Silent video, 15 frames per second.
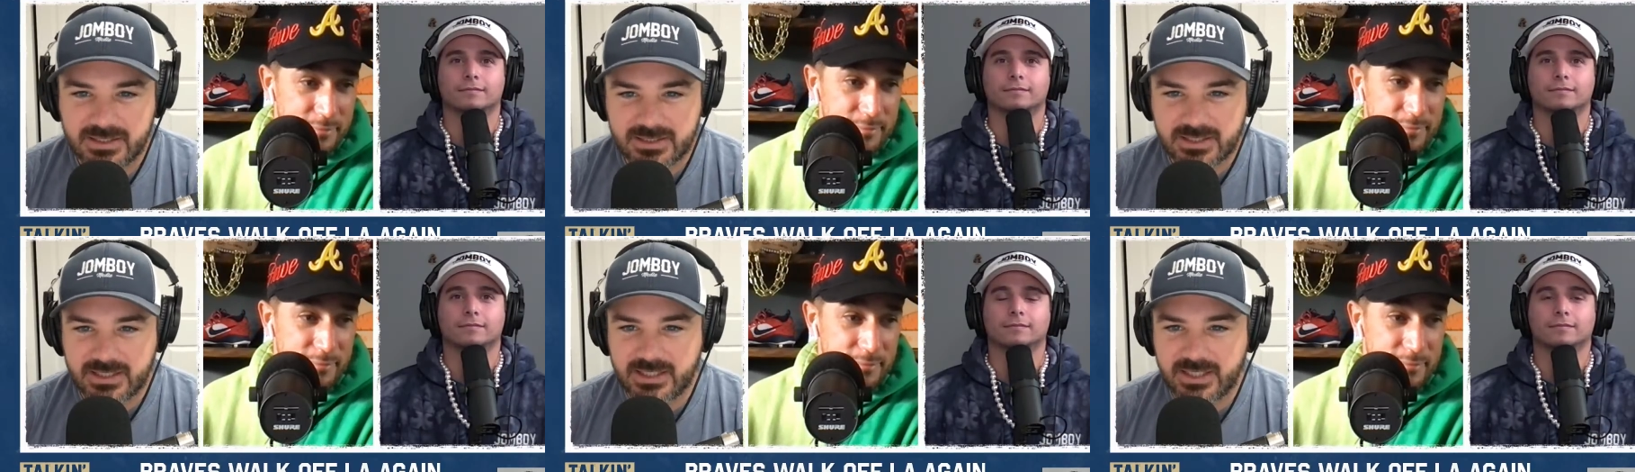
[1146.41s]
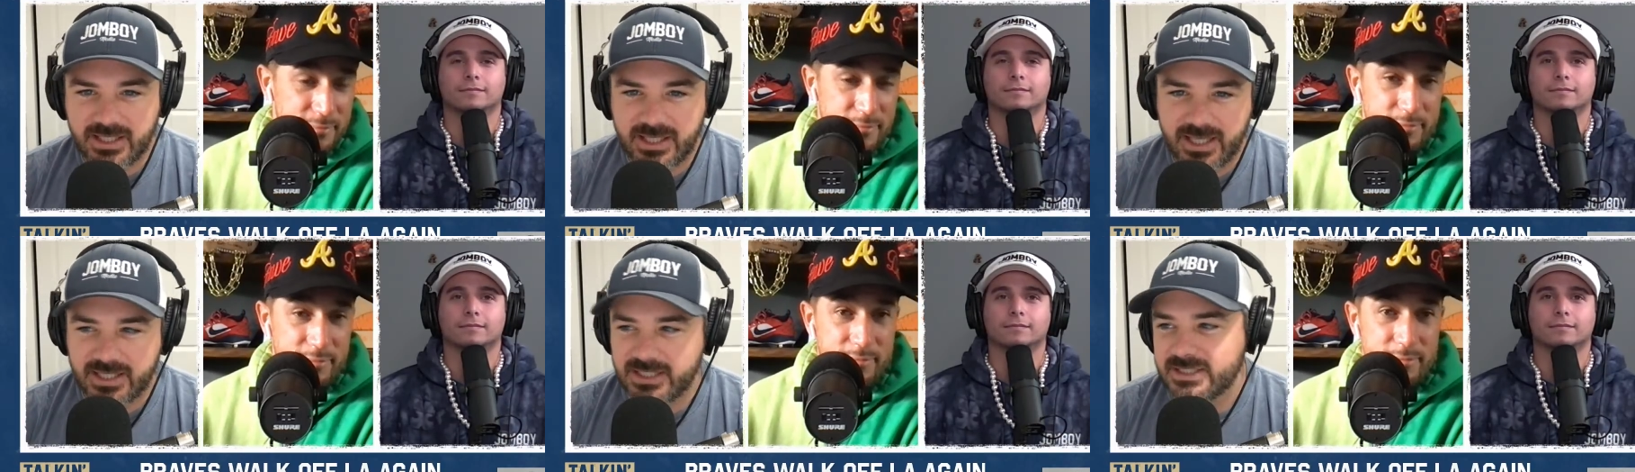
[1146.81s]
Speaker 1: He's
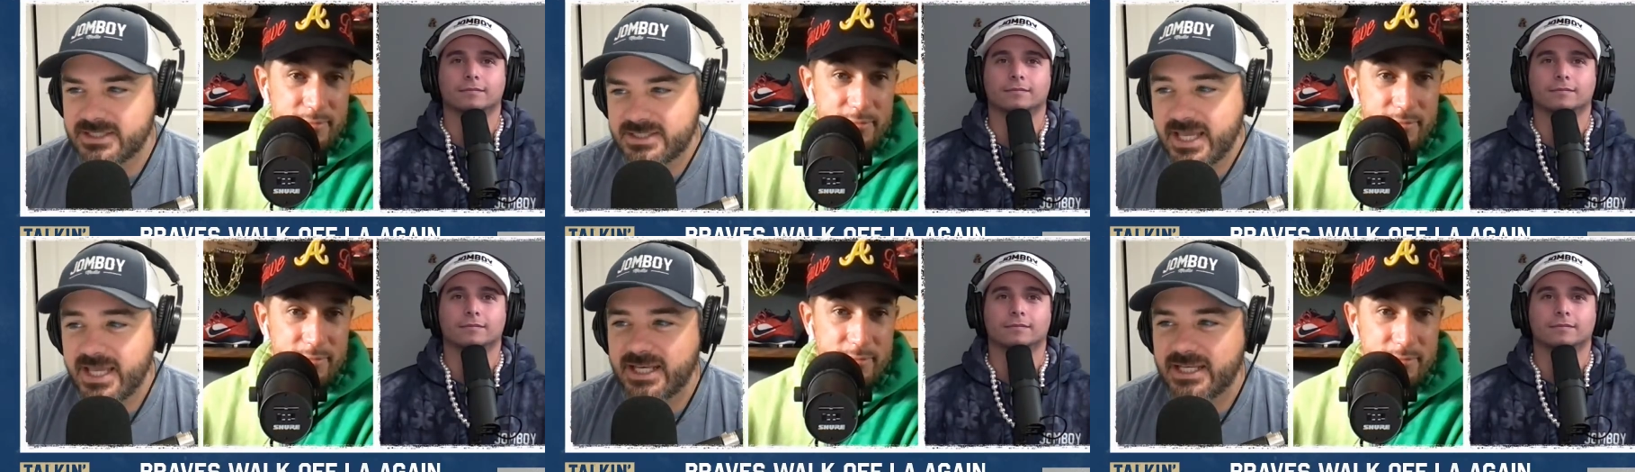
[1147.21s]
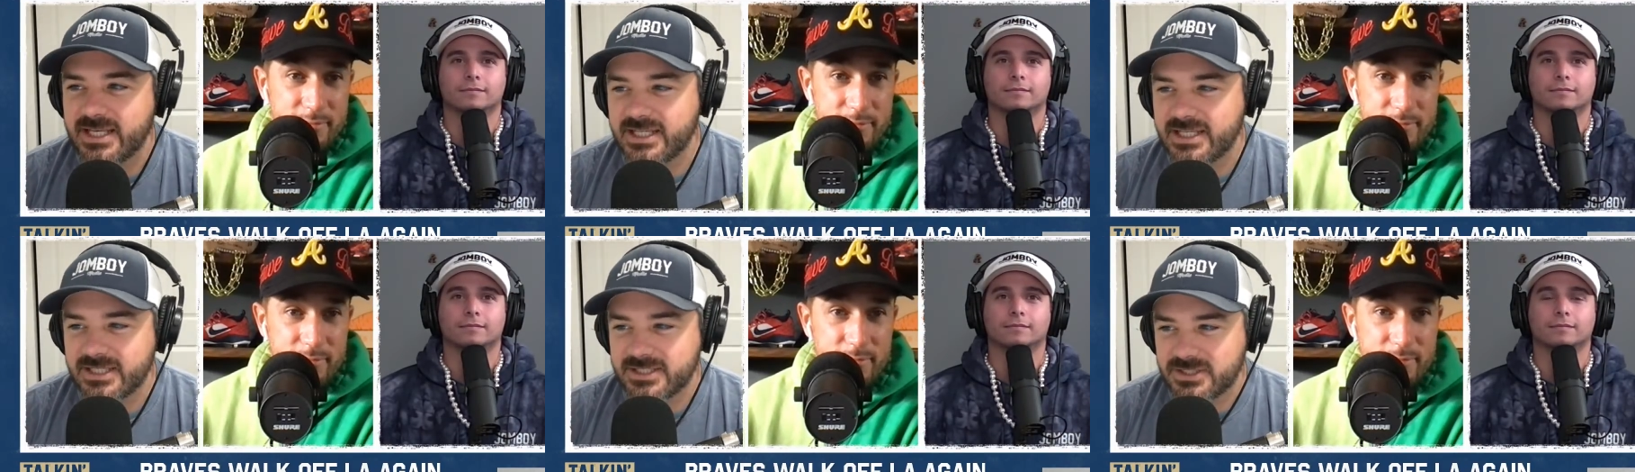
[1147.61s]
and he
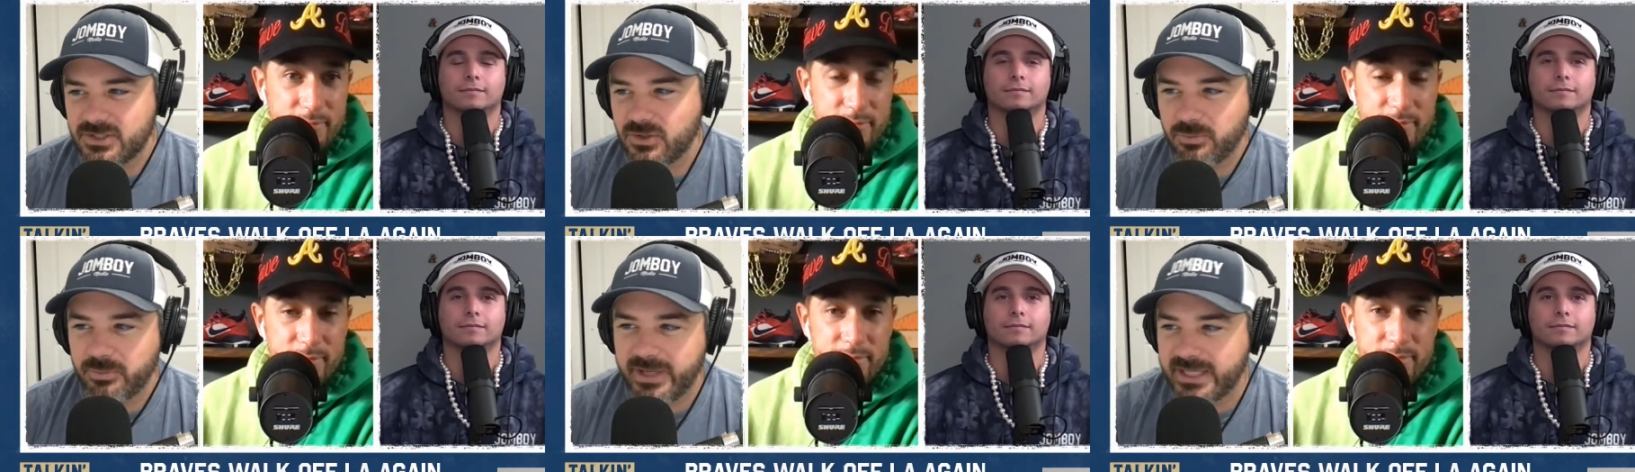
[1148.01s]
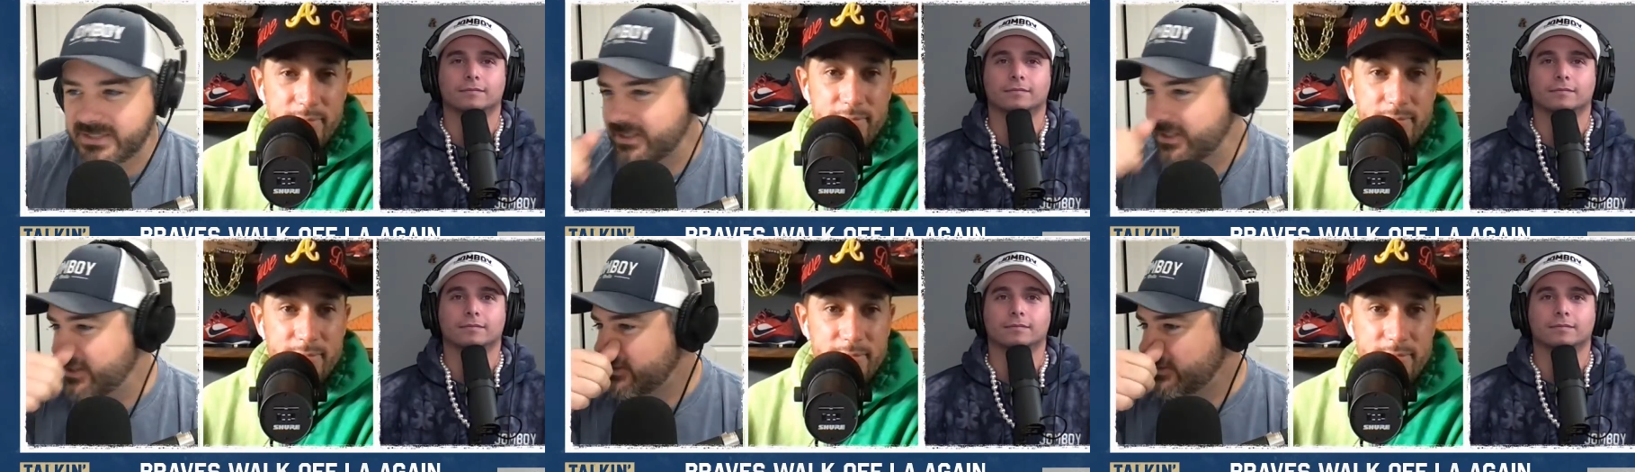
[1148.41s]
said it's an old
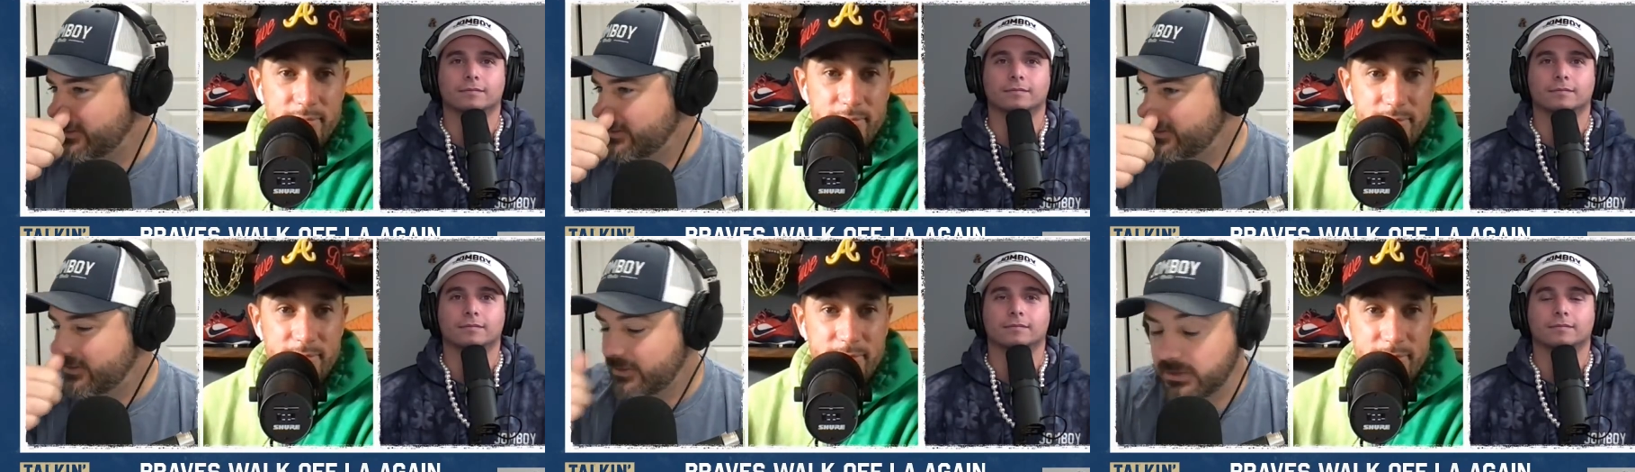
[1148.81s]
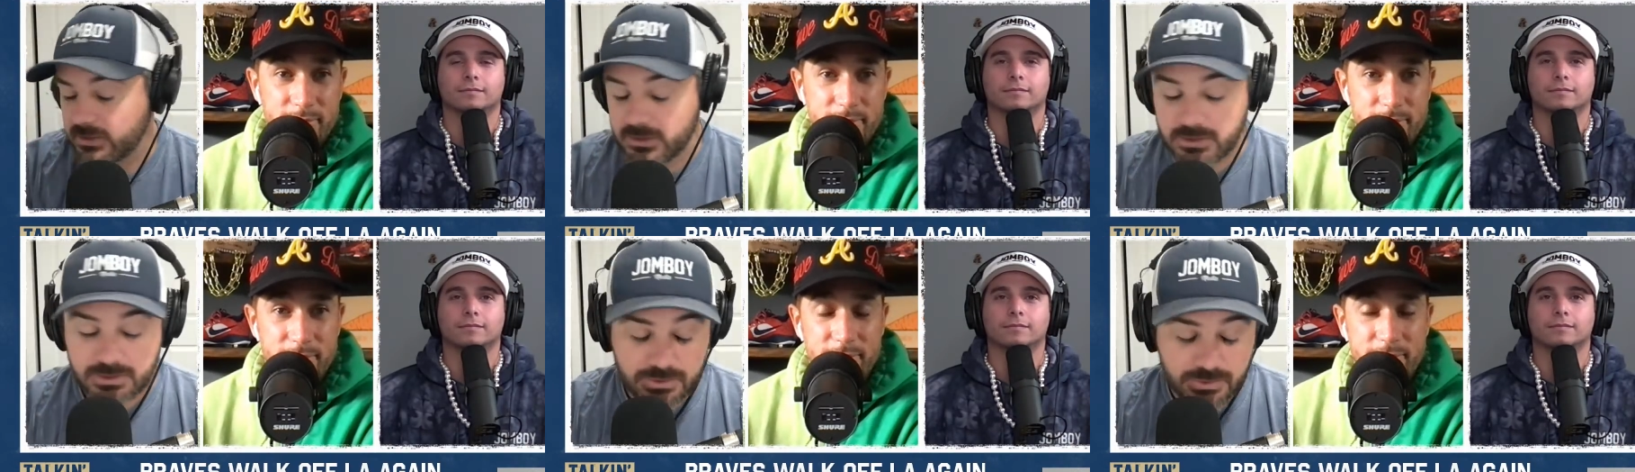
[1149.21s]
man take.
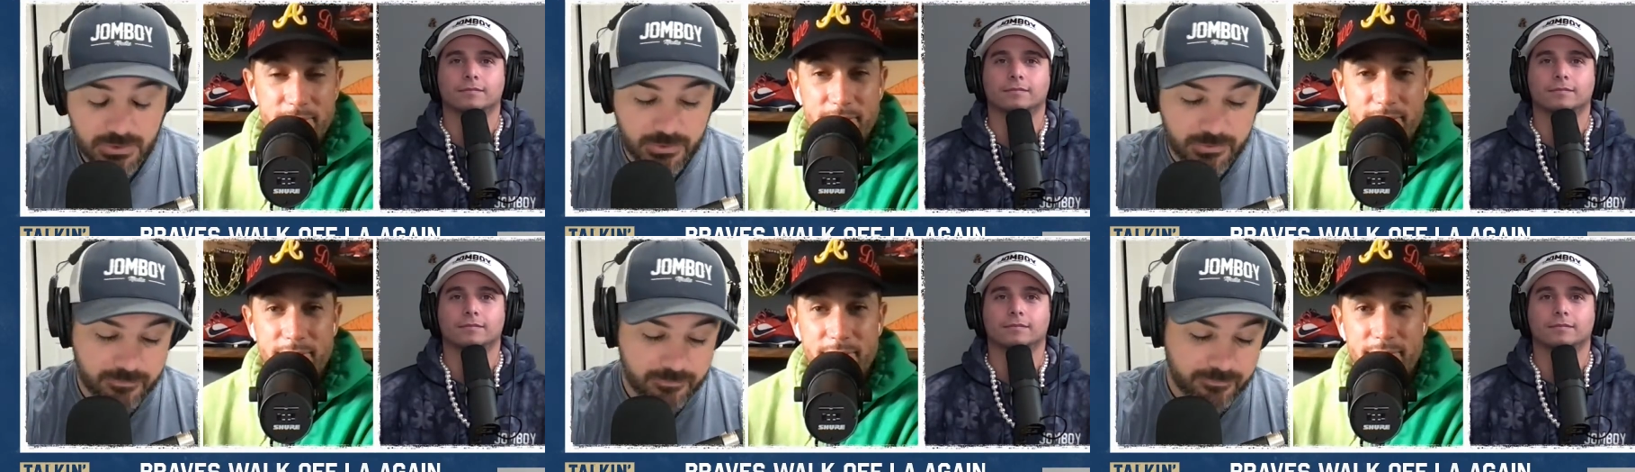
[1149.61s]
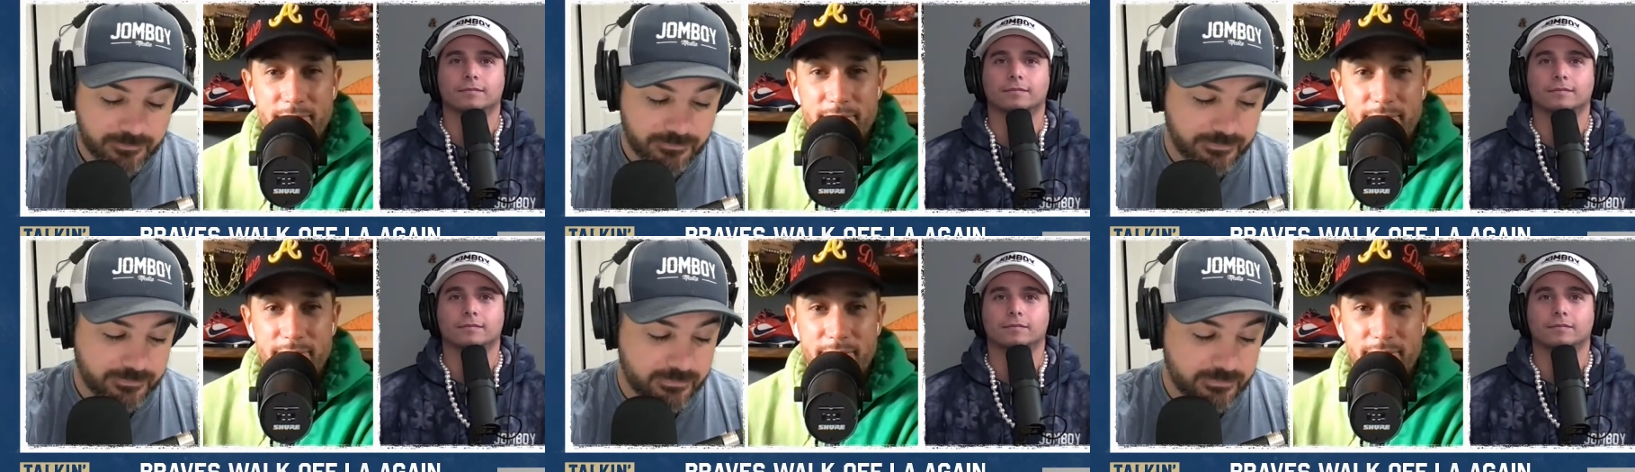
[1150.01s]
It's true.